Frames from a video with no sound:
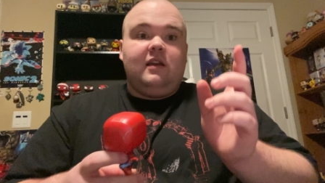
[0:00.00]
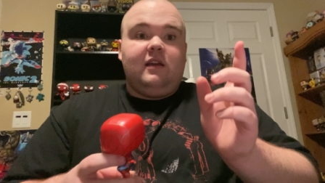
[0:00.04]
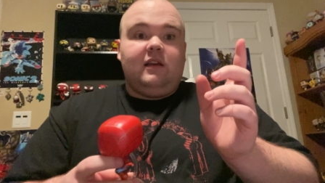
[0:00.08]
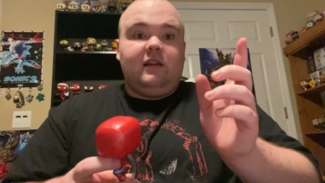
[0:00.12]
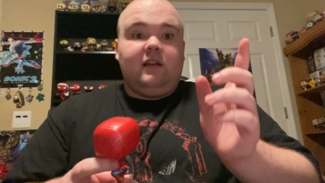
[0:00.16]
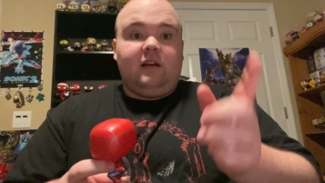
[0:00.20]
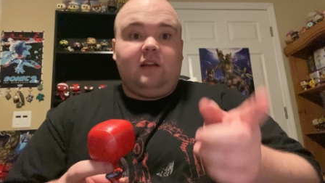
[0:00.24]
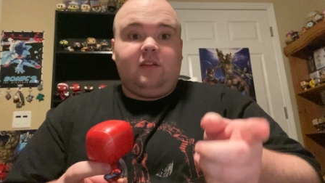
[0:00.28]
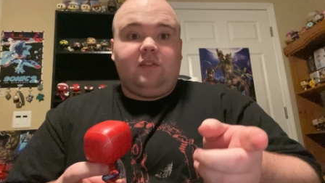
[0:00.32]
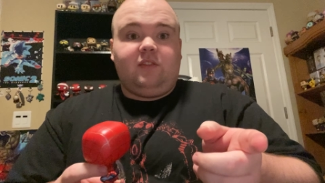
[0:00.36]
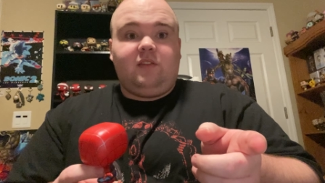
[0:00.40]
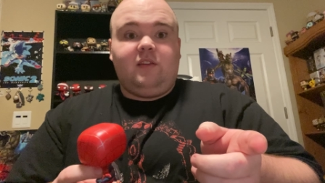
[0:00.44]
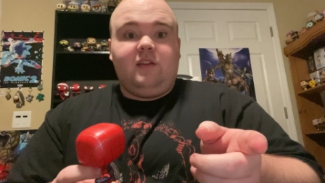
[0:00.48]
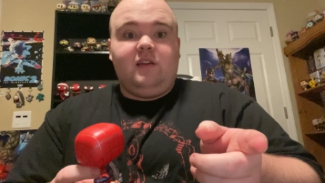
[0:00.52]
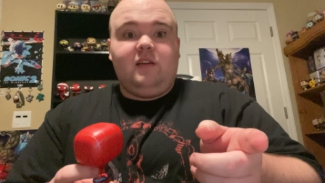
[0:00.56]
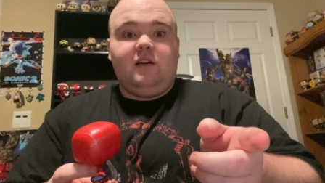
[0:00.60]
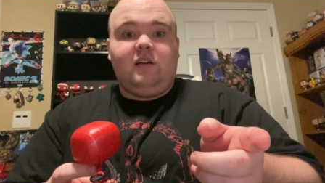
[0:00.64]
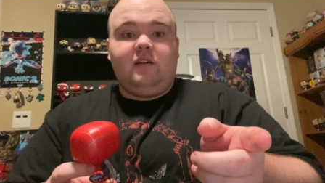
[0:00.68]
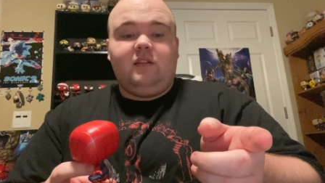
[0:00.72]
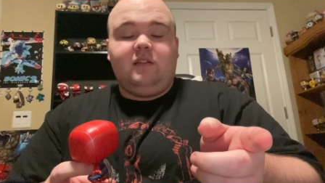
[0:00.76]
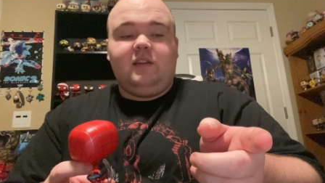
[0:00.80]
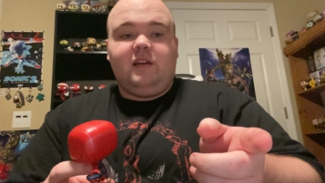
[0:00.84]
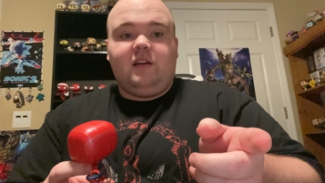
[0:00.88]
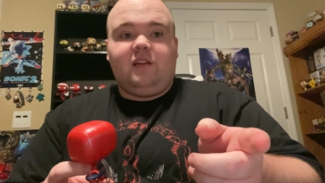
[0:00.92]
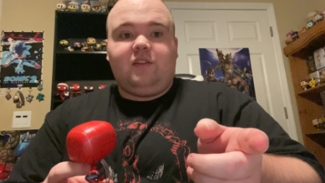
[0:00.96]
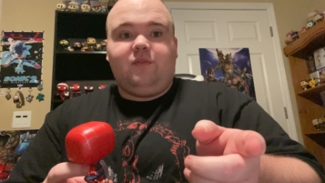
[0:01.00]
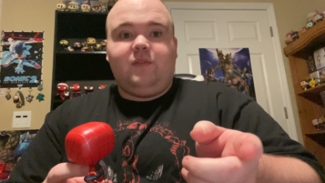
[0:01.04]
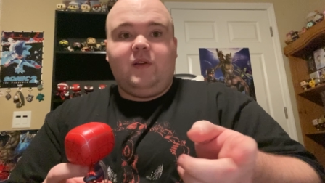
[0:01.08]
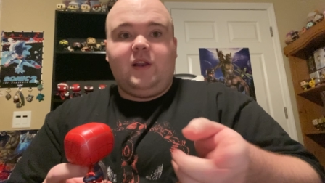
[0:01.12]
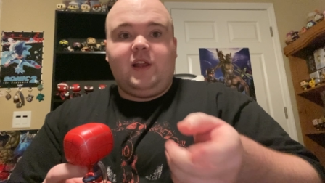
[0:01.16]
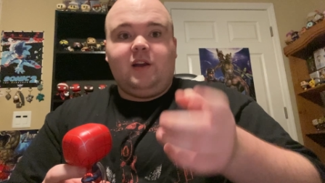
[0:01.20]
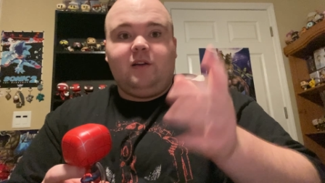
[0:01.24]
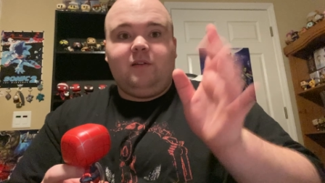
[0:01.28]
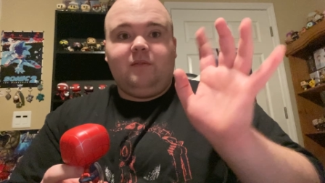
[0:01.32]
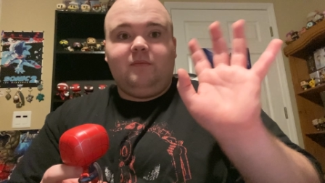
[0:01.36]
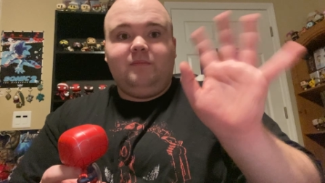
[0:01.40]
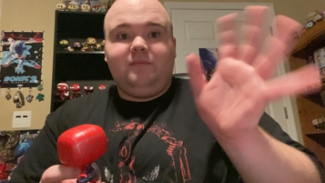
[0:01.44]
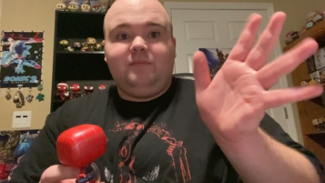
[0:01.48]
And I'll see y'all next
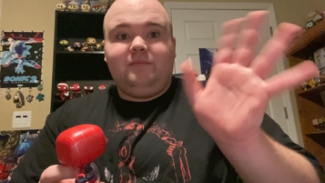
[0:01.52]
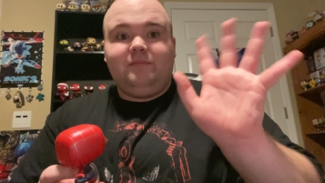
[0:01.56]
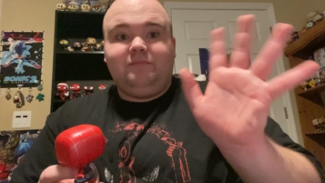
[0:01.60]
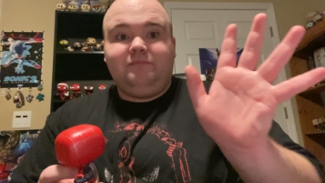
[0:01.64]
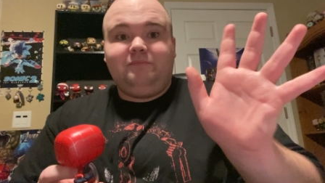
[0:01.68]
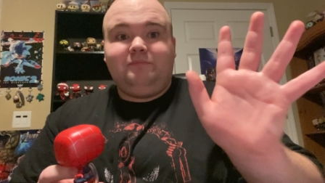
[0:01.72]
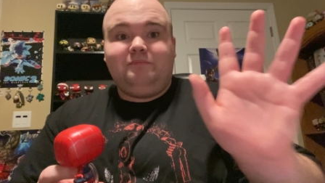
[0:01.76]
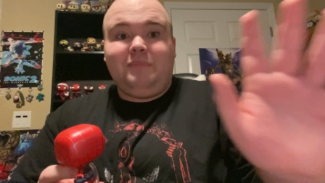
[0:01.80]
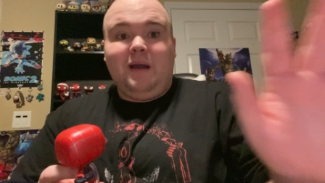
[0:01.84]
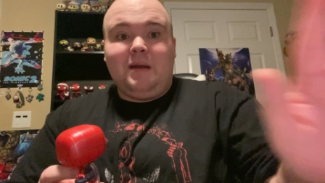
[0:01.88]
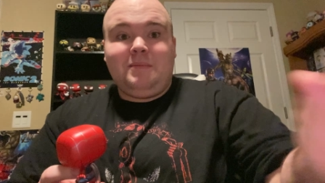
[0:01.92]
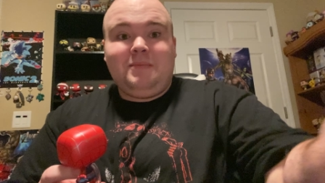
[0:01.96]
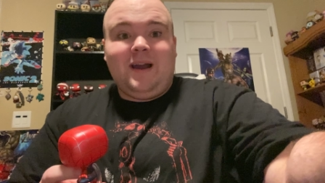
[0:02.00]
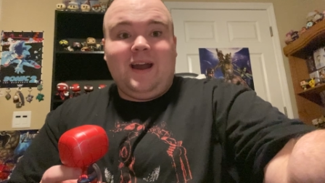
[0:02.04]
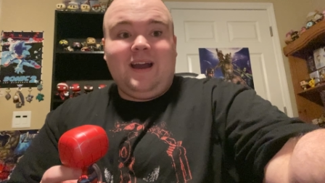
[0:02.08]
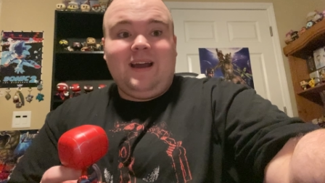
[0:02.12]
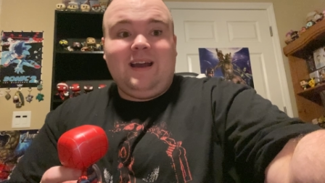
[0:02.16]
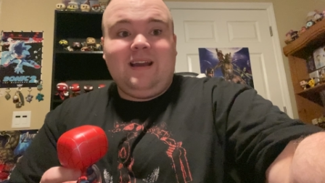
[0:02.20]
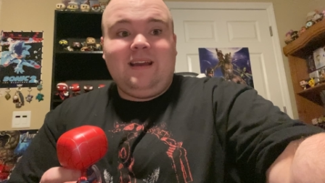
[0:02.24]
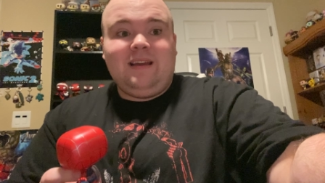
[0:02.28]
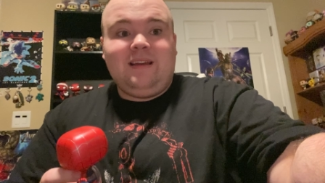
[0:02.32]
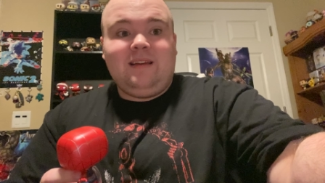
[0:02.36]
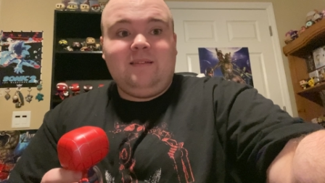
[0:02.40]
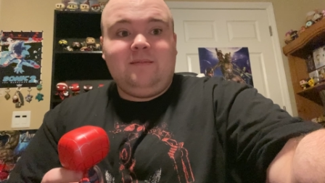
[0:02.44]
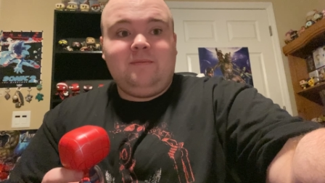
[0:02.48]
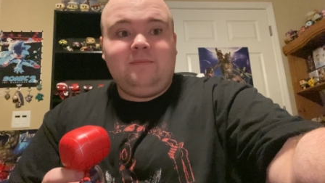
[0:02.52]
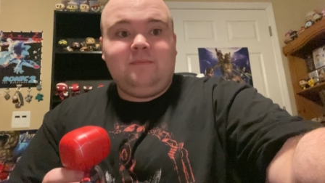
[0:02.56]
video. Bye-bye.